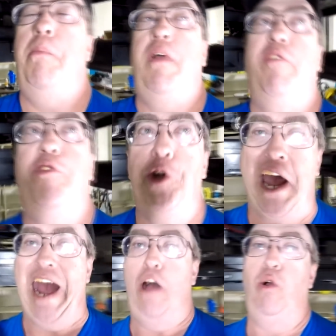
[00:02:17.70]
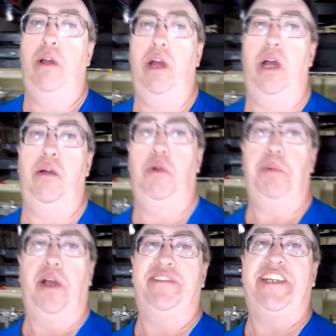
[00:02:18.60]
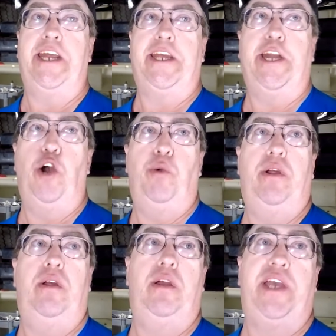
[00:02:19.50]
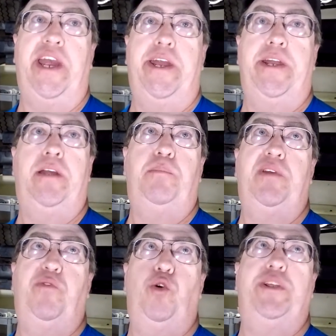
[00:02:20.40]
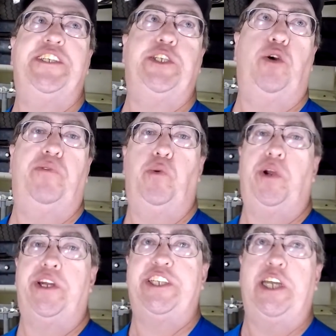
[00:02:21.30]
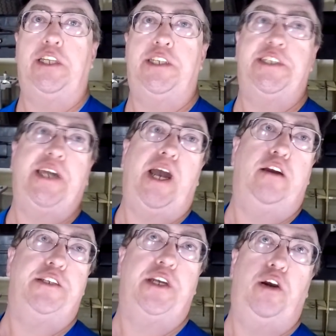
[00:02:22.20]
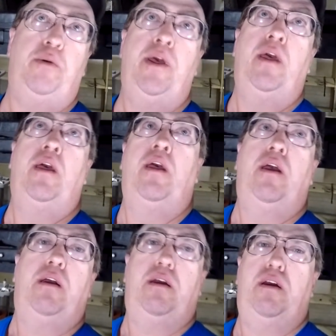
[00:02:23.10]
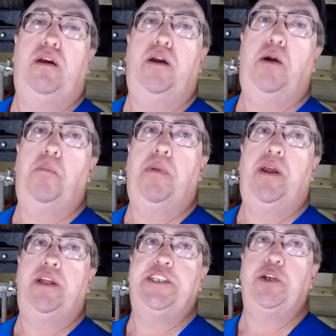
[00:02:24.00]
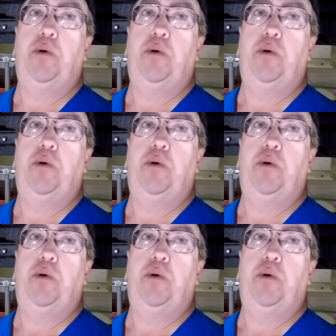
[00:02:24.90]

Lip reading: for now. We'll probably have to take it out again before this is over. We're going to change these tires out and so